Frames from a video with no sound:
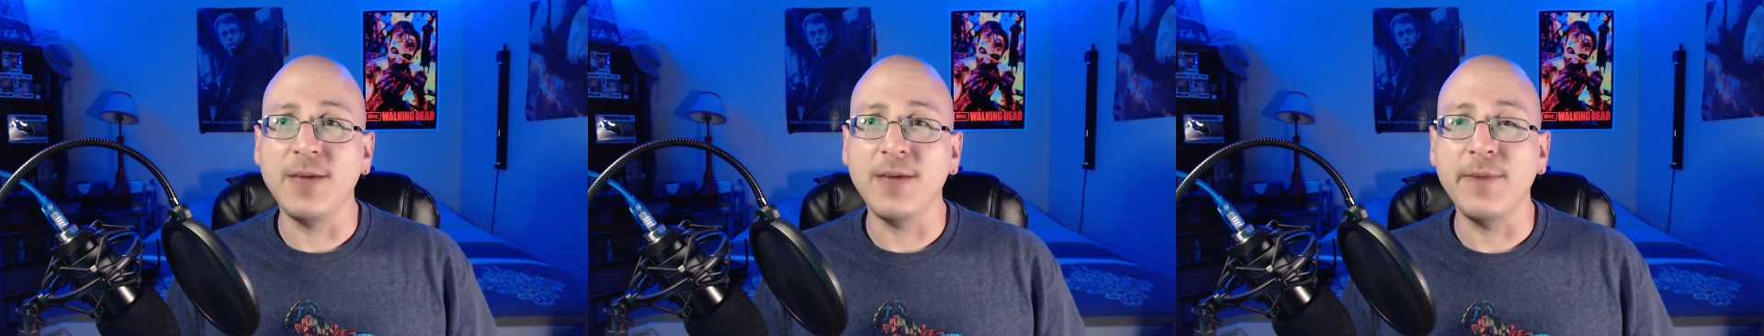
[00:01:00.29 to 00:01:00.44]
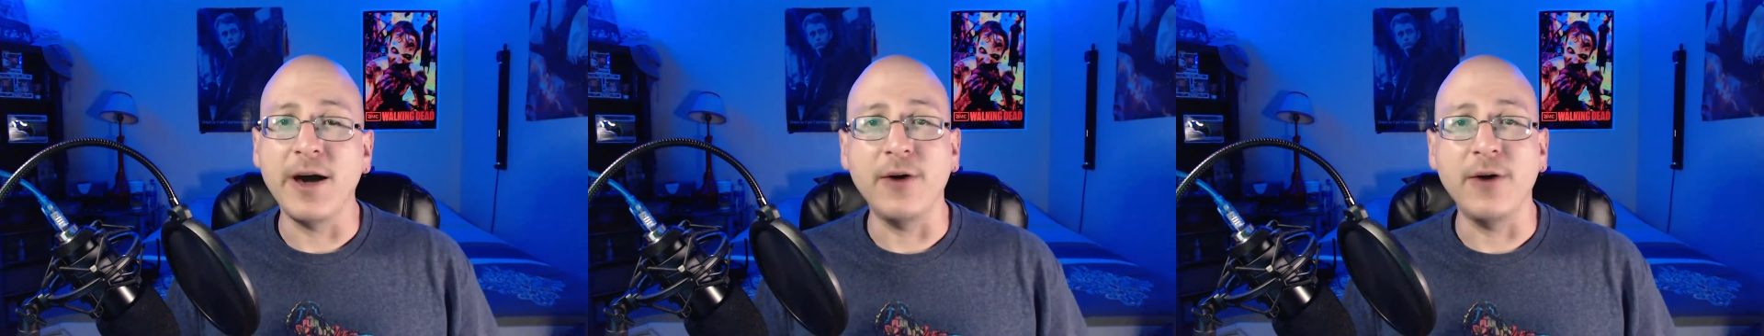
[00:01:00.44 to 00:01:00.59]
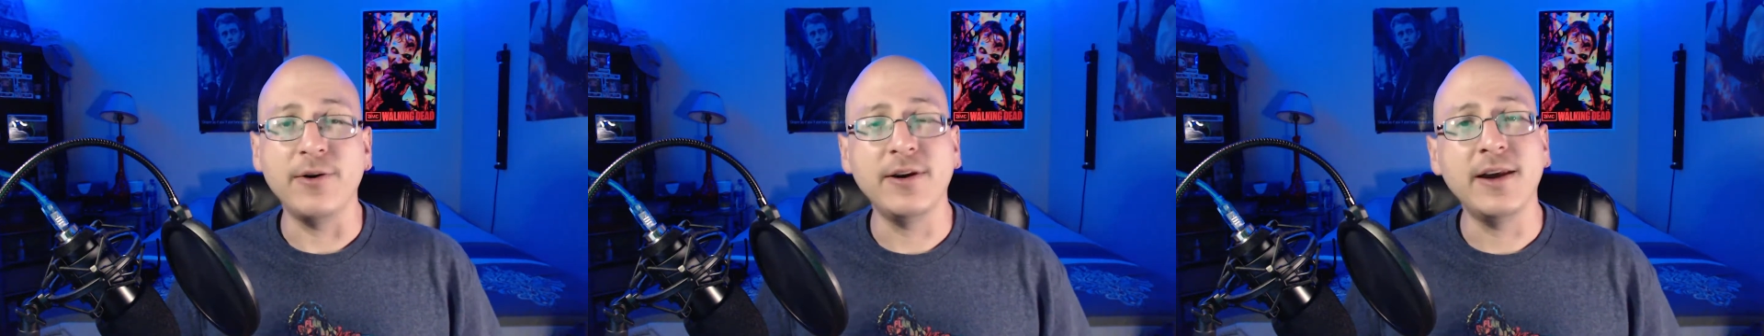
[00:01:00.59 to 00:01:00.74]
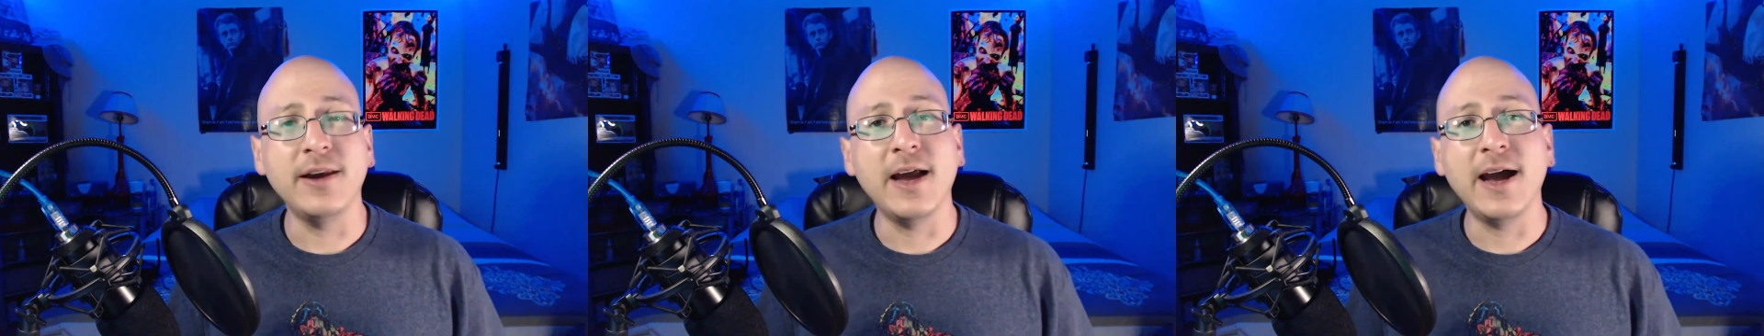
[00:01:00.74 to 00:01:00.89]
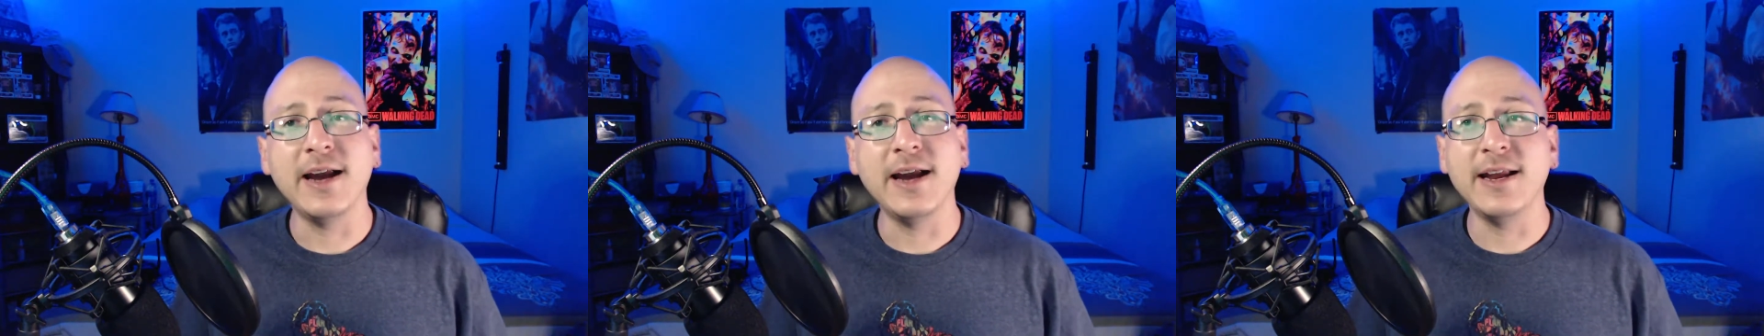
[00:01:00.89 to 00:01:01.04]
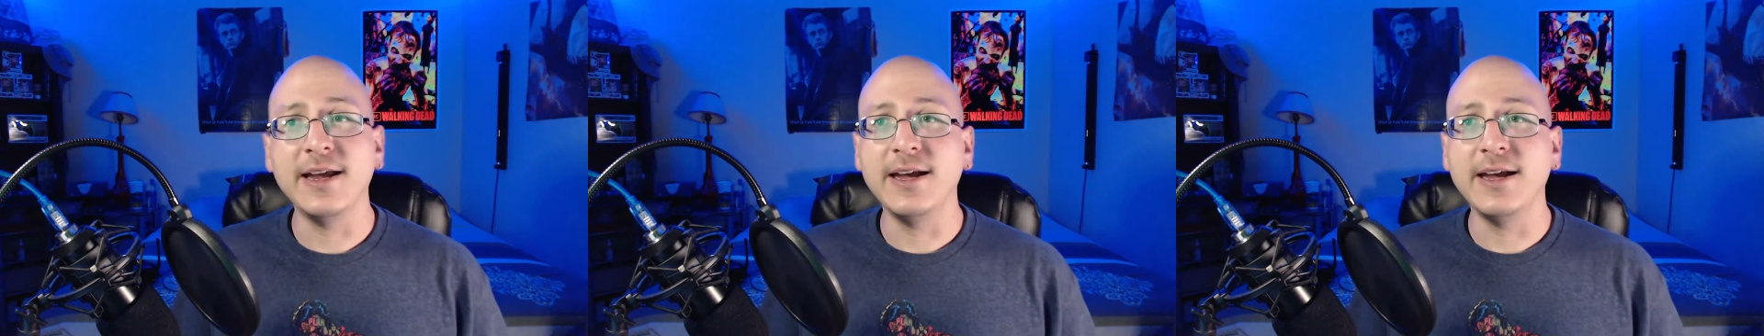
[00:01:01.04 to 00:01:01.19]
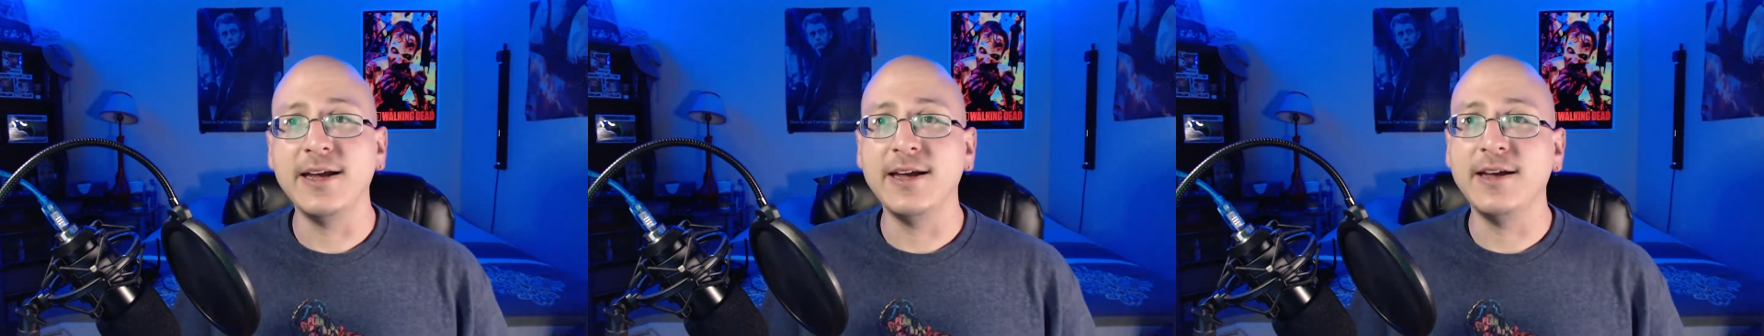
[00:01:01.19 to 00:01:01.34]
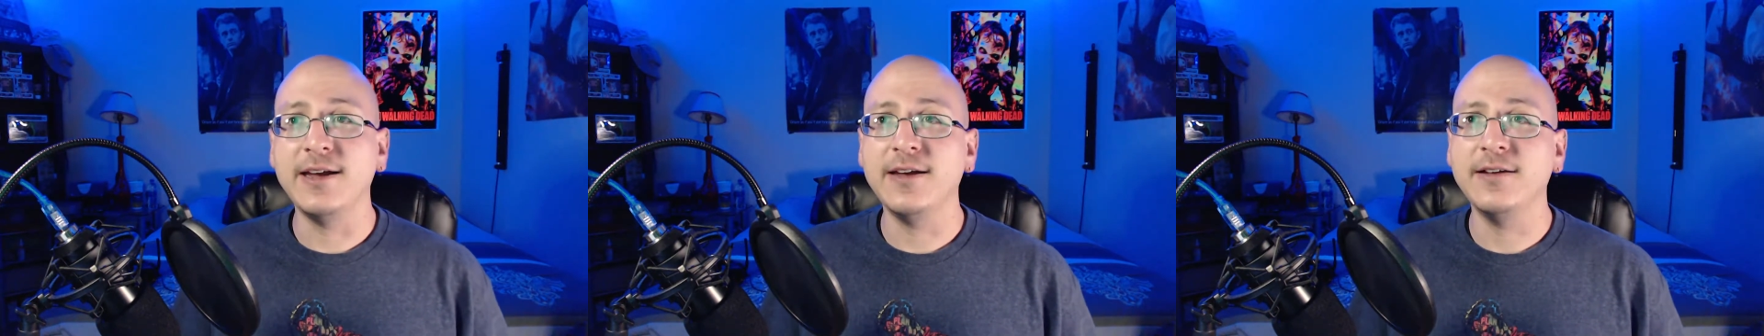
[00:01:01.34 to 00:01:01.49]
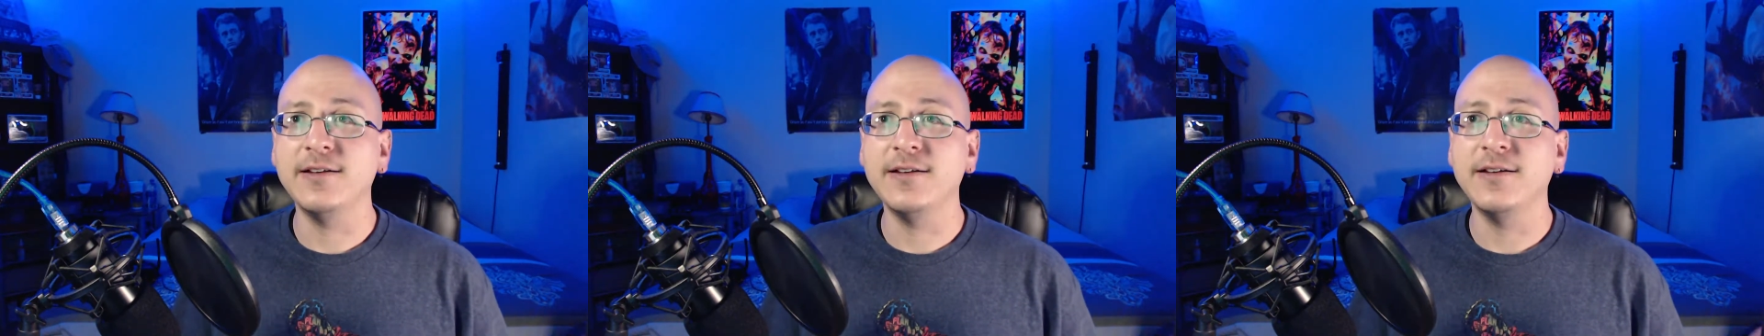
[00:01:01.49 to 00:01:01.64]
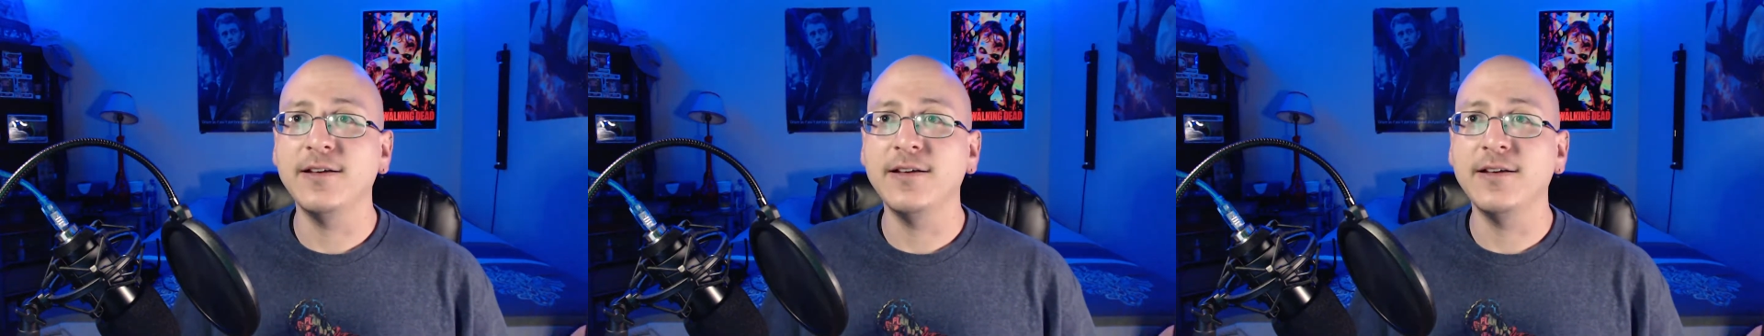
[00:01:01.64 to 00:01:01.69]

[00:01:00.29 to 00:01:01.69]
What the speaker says: about 95%